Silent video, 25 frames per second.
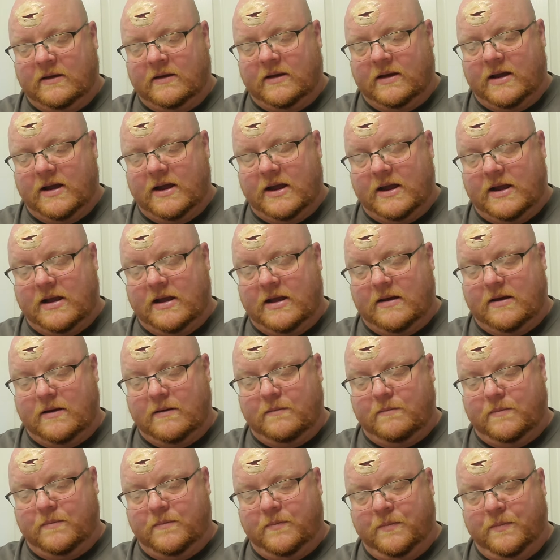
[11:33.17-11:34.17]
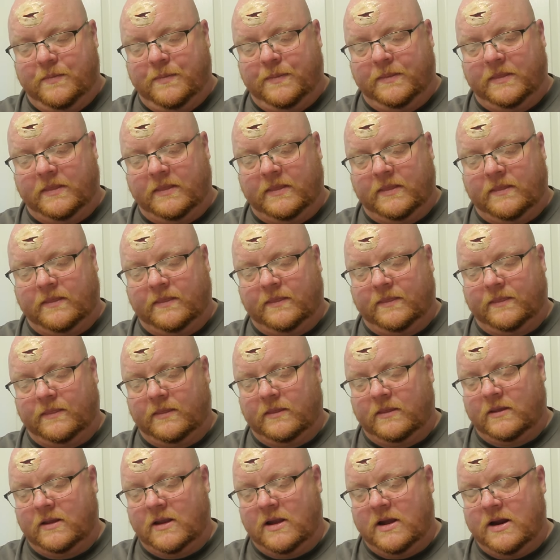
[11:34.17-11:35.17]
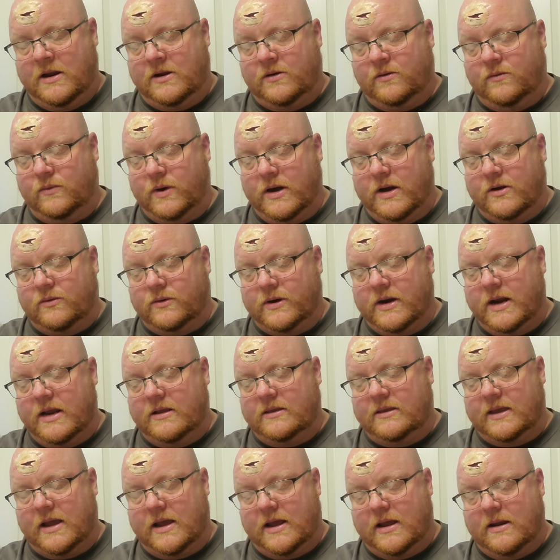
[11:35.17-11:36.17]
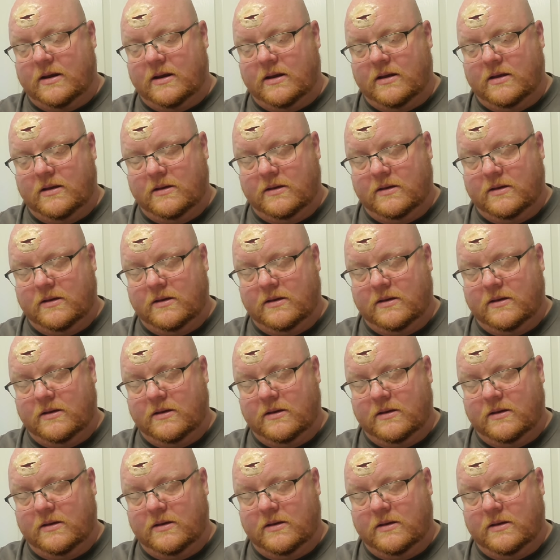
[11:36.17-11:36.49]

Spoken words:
I can recreate that.